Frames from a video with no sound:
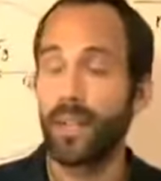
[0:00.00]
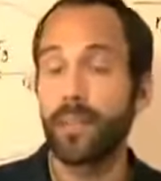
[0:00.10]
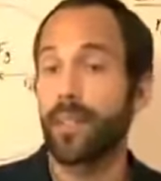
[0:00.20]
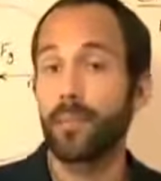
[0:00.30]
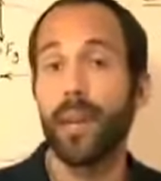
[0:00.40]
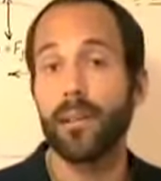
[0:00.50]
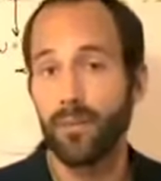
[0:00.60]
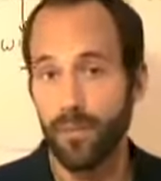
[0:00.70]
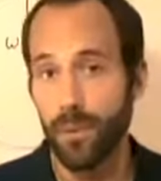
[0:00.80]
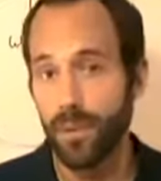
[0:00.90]
I can say that's pounds
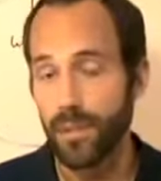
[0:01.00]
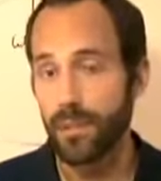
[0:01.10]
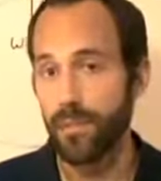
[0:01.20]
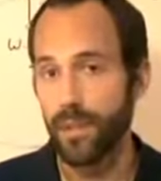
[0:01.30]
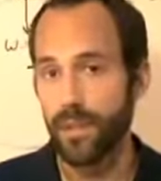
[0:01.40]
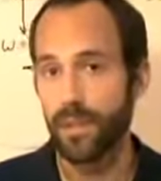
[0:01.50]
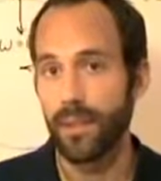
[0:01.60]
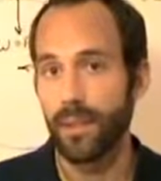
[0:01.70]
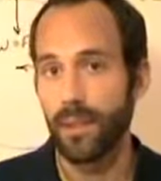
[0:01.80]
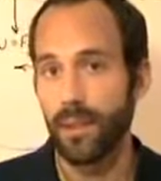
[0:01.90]
force,
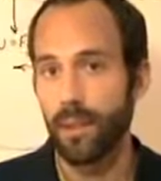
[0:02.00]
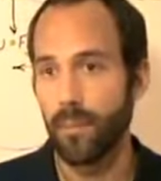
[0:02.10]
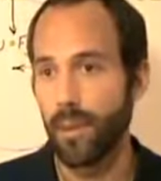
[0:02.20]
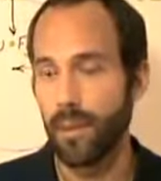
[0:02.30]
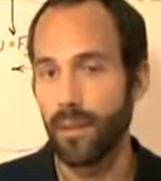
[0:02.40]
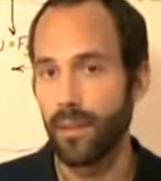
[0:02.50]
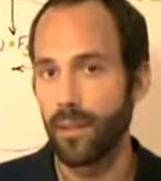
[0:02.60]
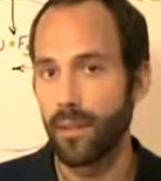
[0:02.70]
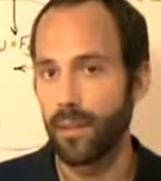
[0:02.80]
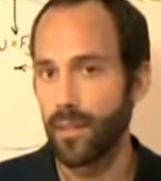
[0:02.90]
but
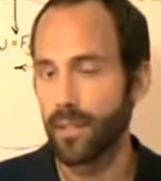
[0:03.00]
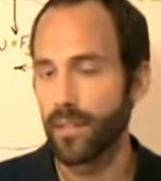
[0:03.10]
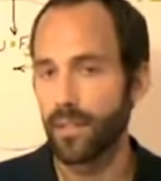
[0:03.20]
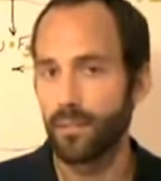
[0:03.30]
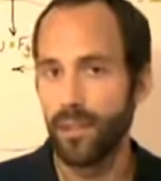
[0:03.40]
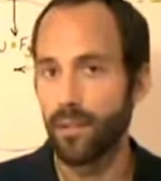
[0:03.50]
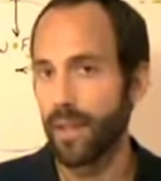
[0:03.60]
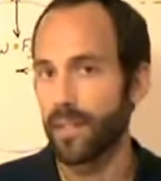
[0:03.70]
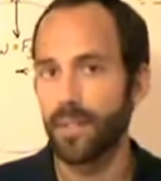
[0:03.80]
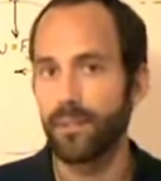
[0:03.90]
in the English system we don't
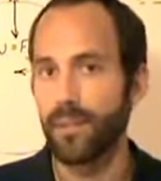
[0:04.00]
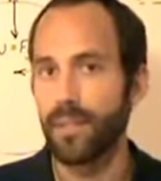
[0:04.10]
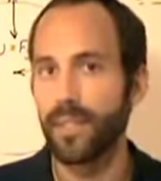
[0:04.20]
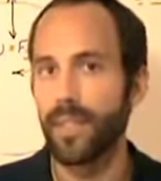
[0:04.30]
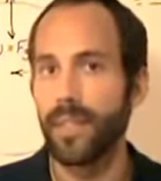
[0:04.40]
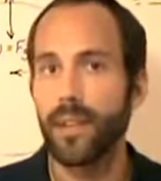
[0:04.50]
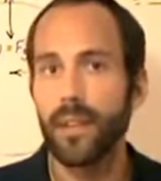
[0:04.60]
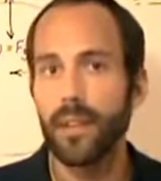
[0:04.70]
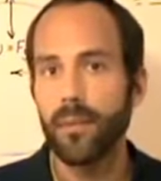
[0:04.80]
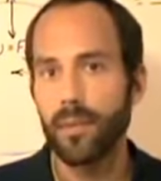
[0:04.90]
actually differentiate
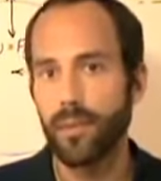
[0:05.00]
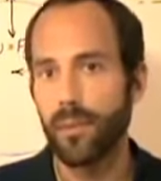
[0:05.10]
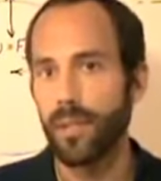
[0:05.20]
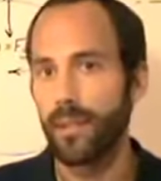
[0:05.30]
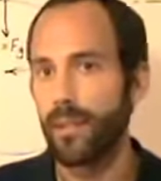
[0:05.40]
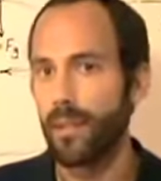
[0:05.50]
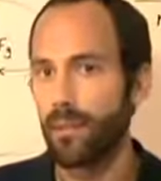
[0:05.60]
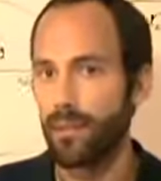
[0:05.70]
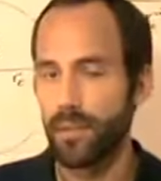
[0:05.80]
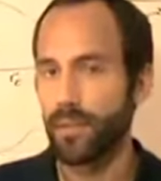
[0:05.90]
between
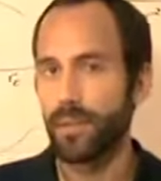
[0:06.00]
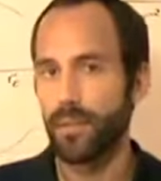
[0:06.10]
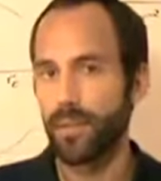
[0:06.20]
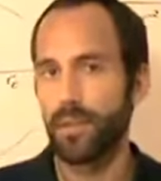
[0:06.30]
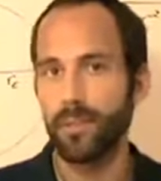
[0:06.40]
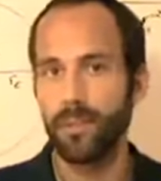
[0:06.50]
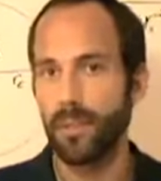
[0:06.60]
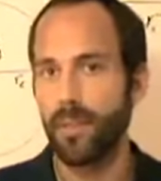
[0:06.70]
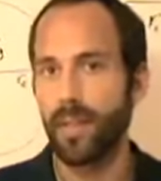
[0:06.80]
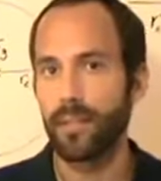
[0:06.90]
with 2 different units
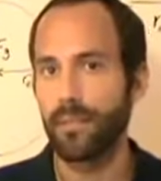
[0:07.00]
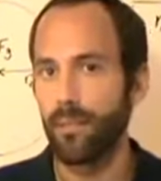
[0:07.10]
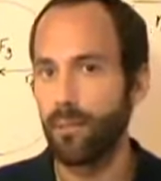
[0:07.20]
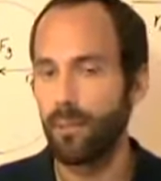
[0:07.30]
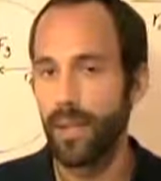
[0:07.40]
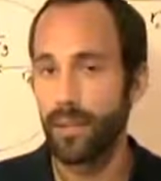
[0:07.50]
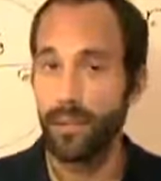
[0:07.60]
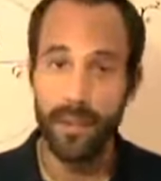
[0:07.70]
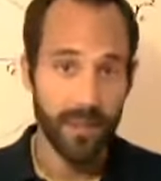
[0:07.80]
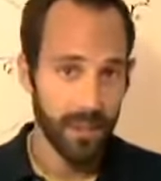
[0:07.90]
between mass and weight.
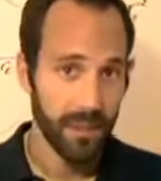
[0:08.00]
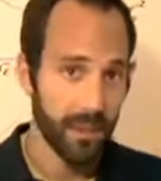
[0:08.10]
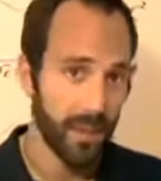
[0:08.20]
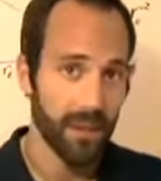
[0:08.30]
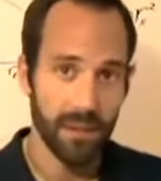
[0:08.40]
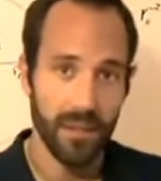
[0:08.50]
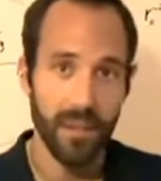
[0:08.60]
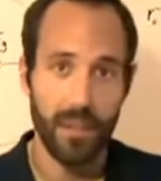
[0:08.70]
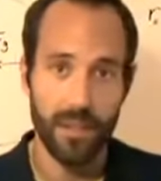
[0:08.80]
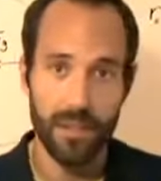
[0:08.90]
There is a unit called a
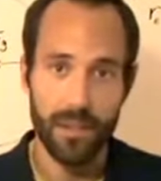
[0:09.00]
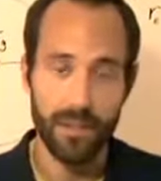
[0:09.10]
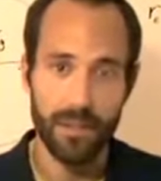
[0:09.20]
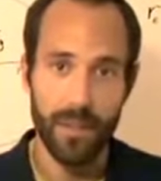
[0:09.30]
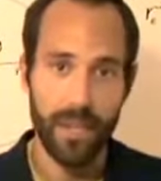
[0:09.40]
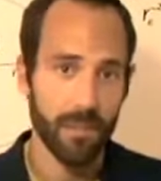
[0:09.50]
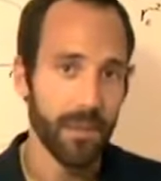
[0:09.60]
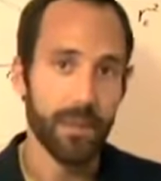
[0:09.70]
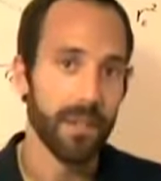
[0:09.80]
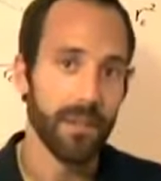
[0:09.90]
slug that's used for mass, but
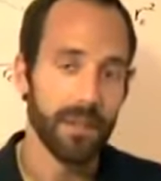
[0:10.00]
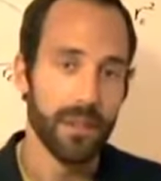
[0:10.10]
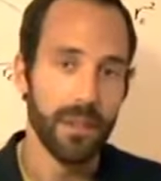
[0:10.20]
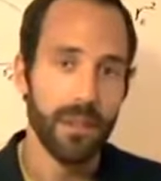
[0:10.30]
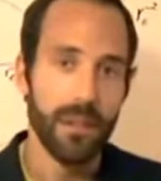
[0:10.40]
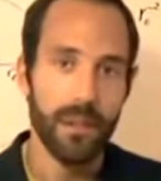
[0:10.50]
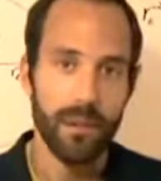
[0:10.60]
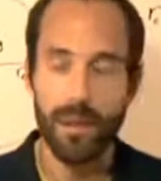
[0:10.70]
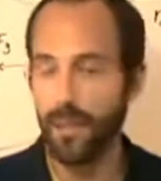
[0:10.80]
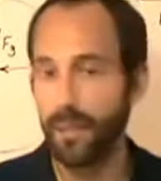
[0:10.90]
nobody uses it,
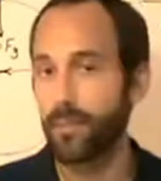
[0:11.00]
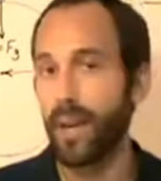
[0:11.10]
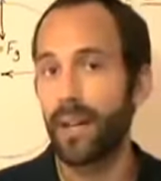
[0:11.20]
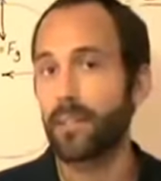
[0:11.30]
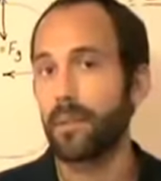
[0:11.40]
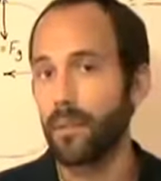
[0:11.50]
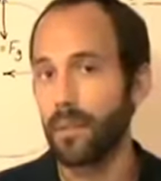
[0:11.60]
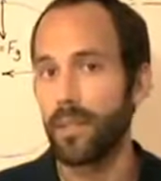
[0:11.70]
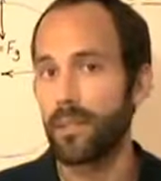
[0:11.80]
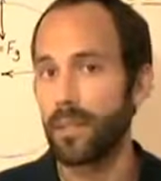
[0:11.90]
or that is mass but
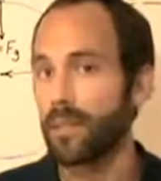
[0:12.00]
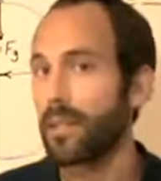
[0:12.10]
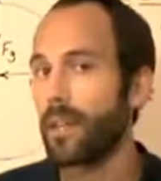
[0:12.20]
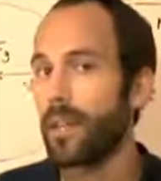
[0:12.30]
nobody uses.